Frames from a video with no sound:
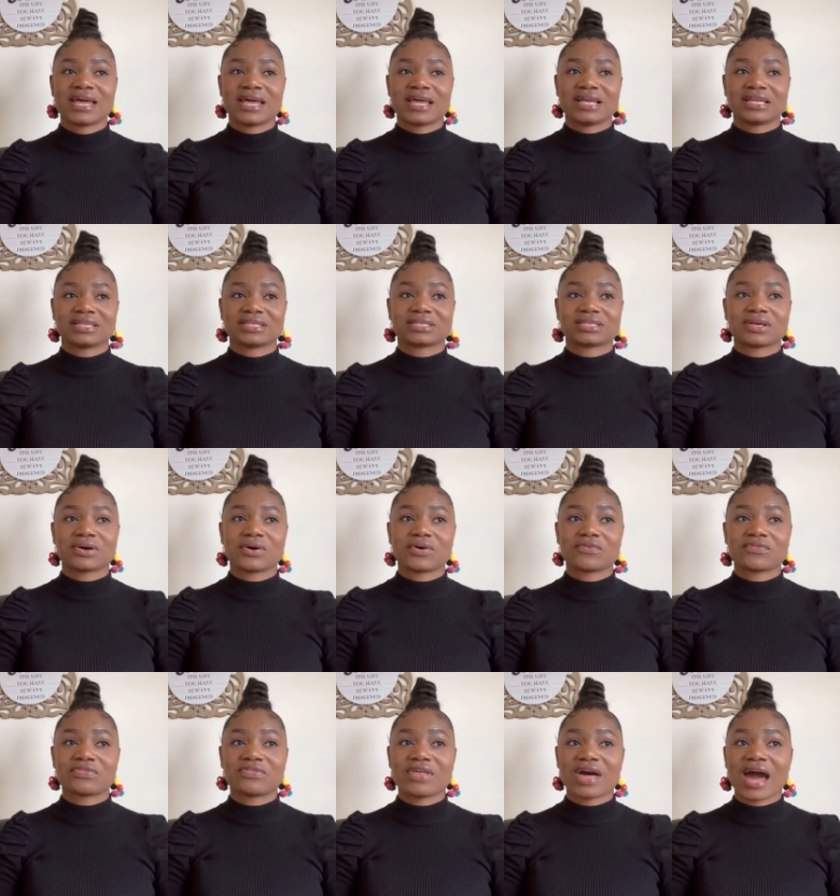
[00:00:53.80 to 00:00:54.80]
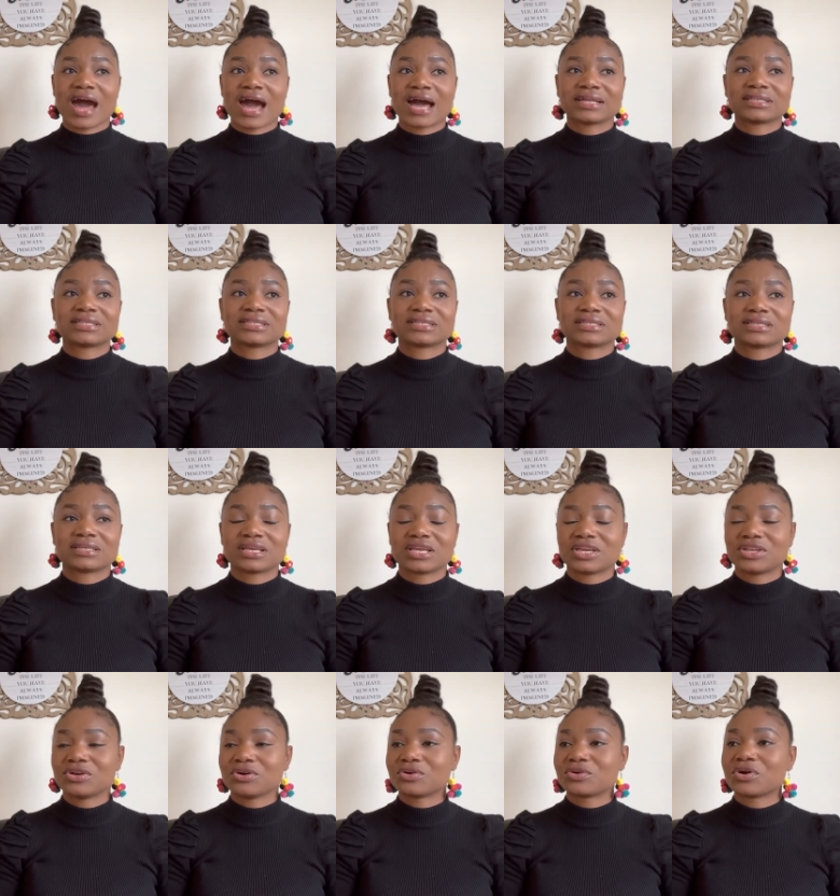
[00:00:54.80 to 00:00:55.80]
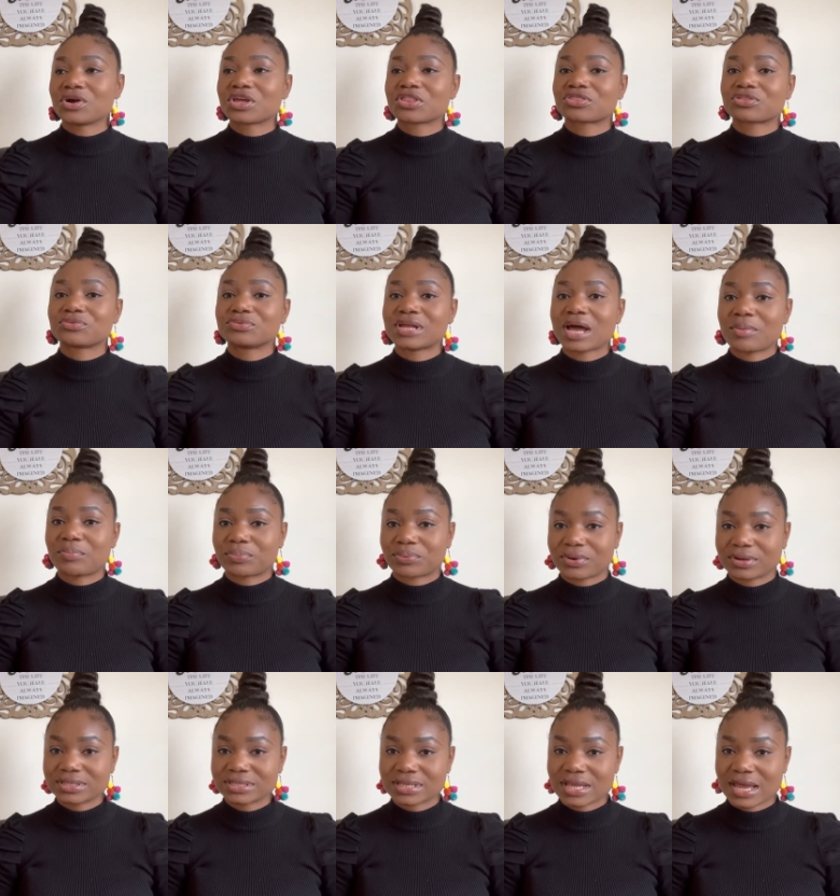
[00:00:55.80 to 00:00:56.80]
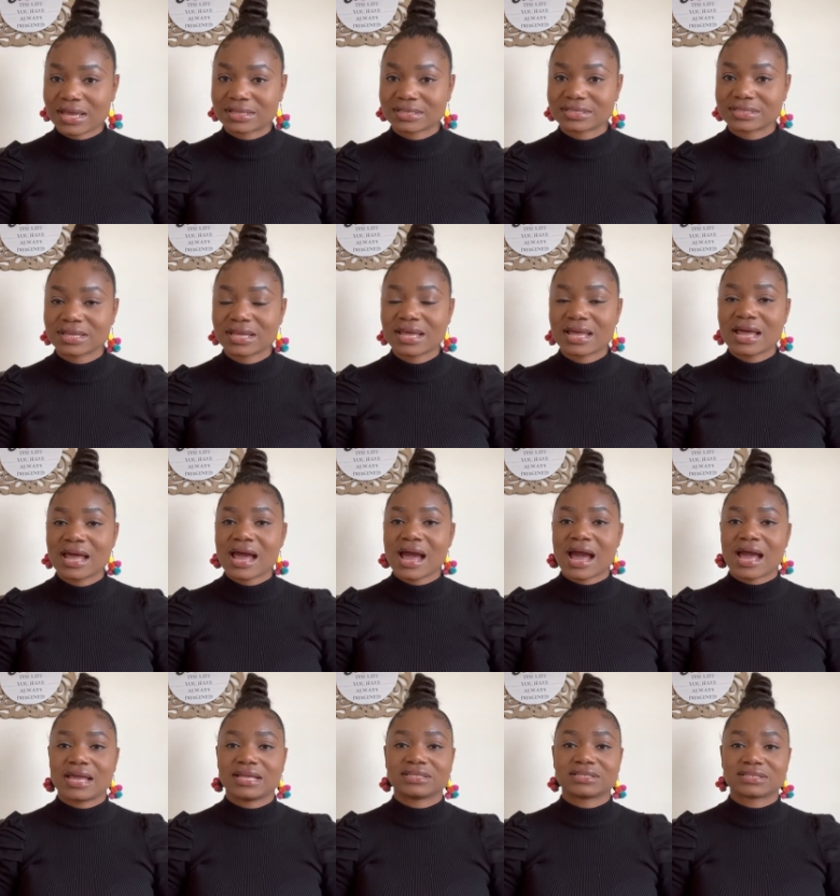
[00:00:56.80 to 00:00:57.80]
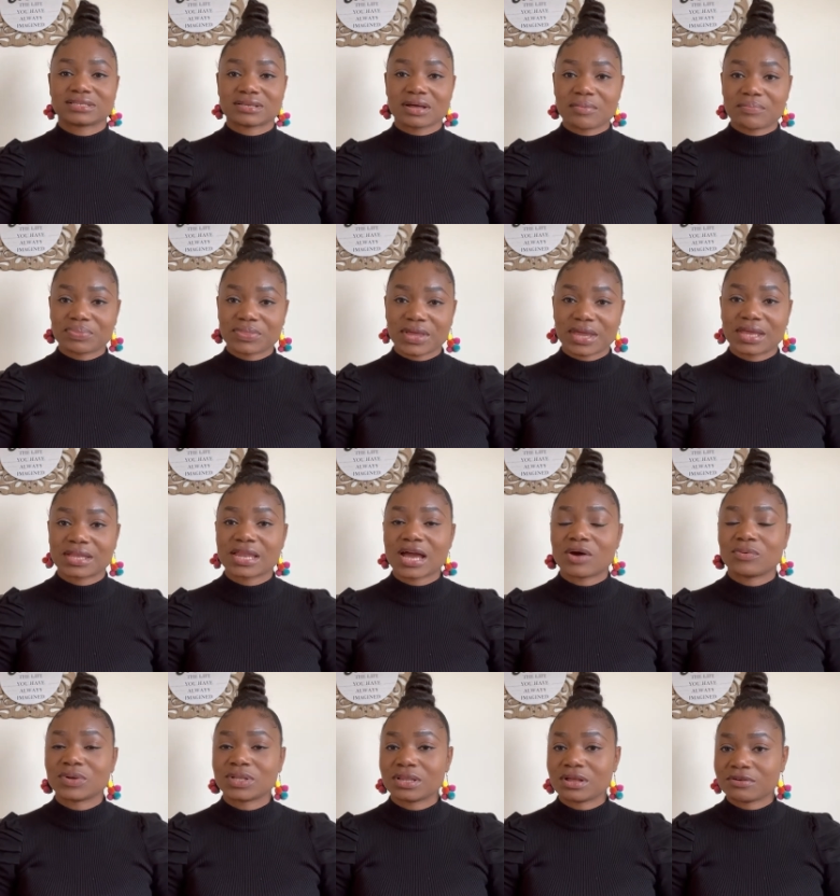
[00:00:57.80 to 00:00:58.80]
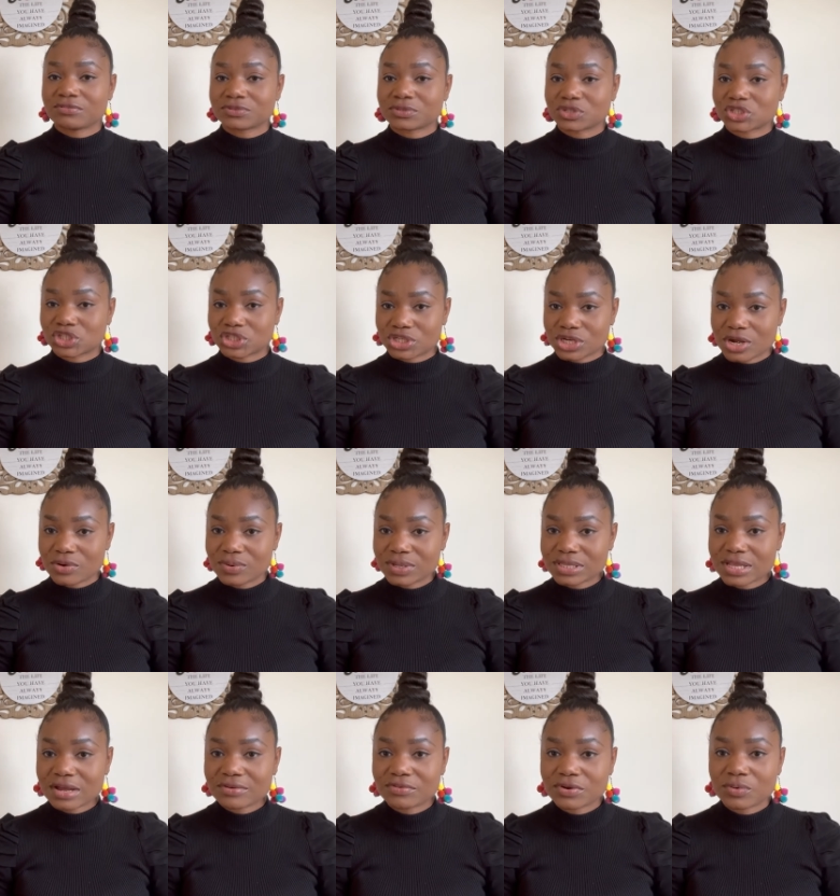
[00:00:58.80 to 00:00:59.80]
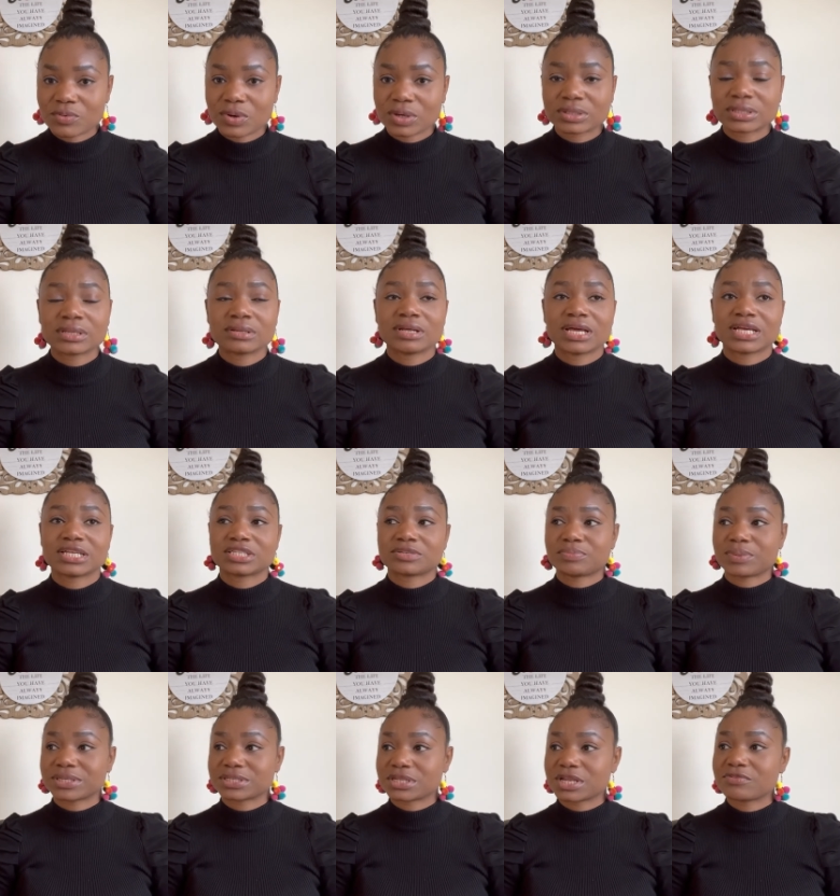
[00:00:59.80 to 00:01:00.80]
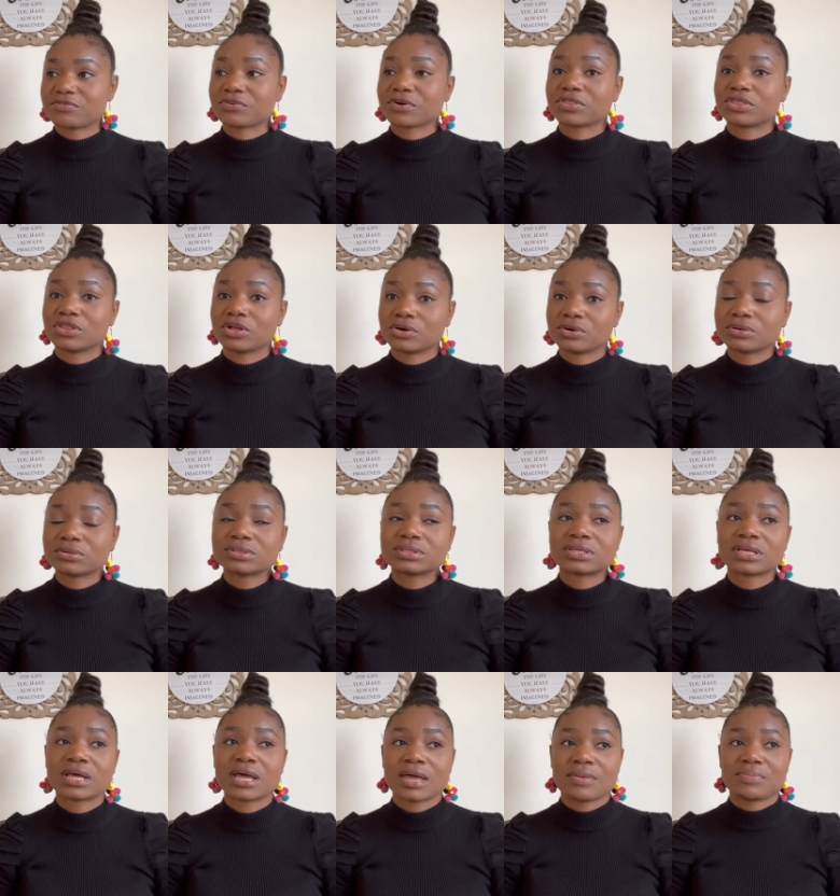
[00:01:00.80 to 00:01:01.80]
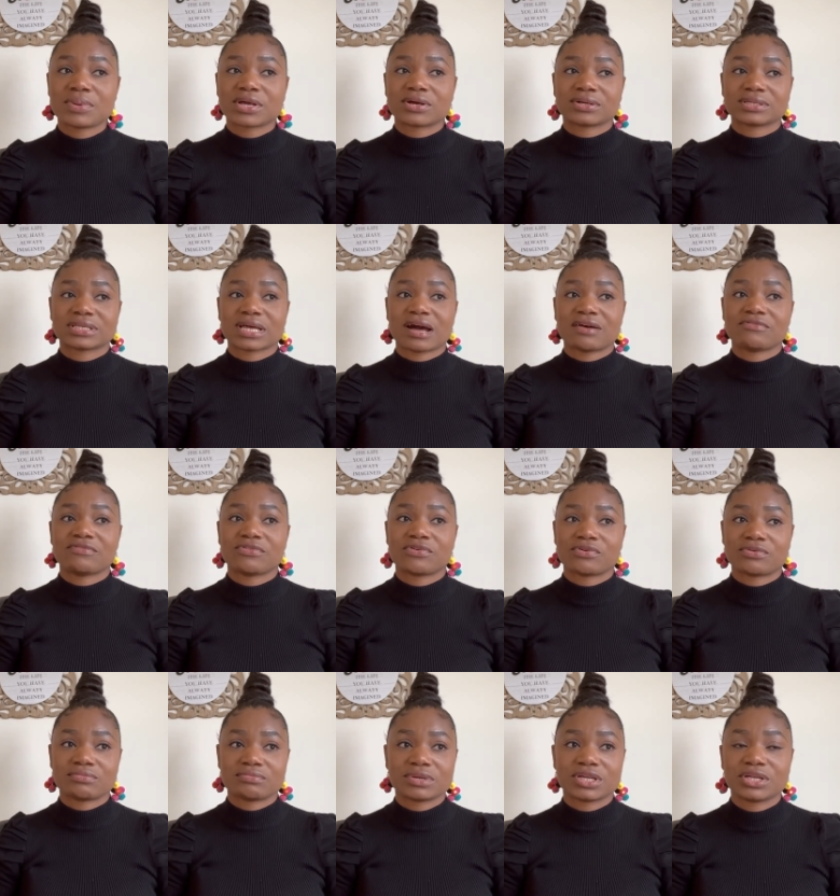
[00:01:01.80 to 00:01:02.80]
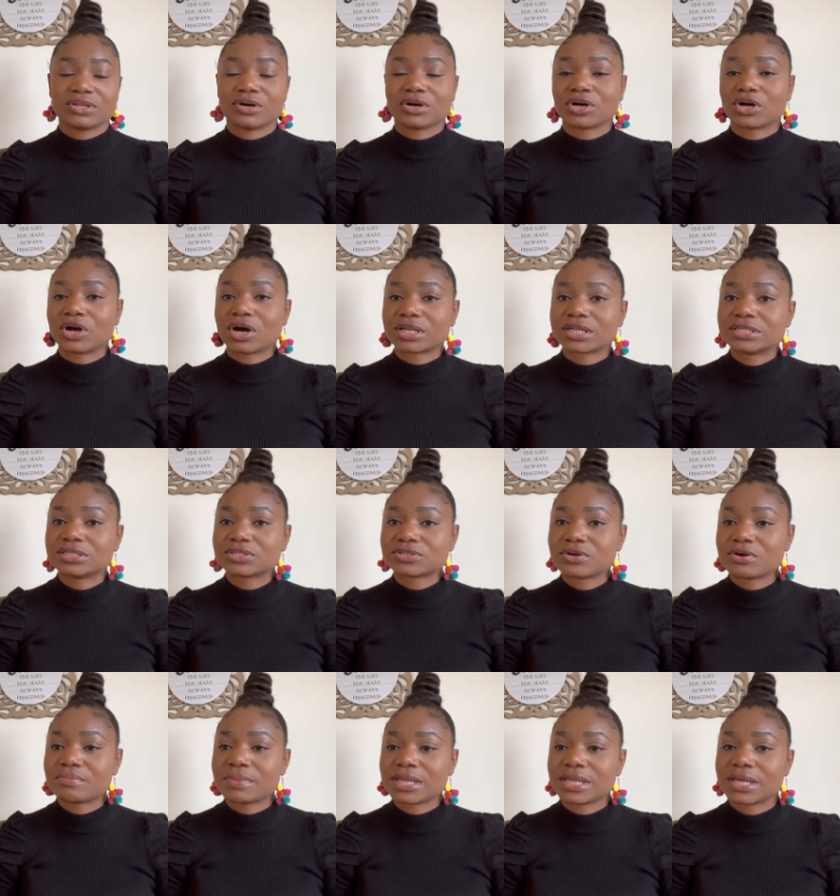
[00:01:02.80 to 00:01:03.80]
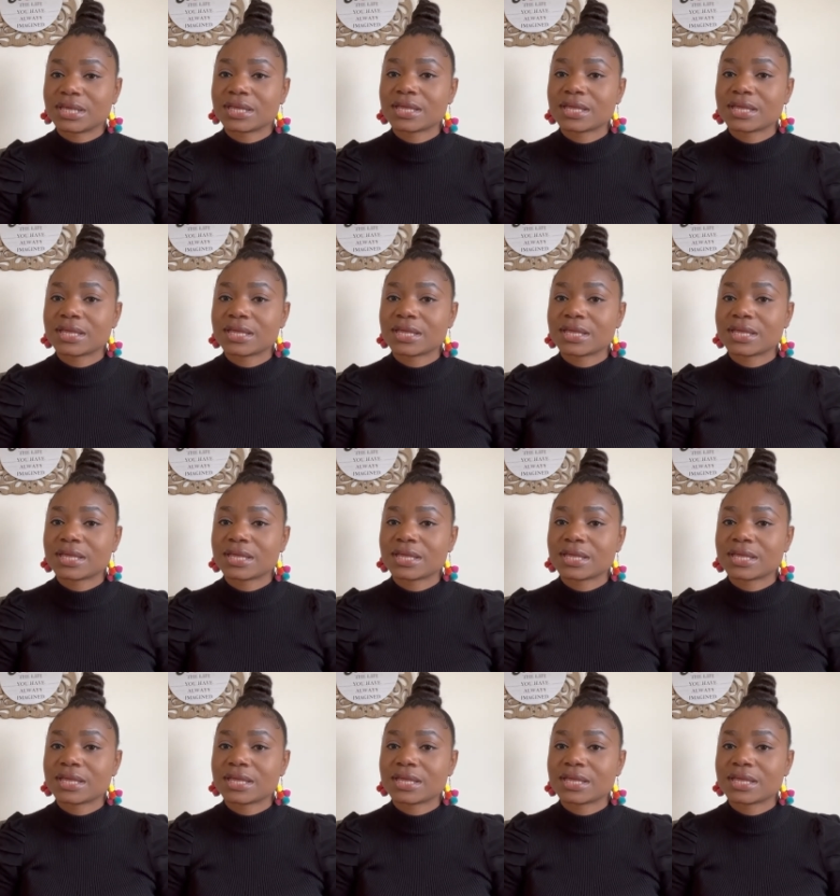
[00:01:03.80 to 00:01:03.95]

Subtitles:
So that's, going through that process, it's something I would love to share with everyone, especially for those, because I've, gotten so many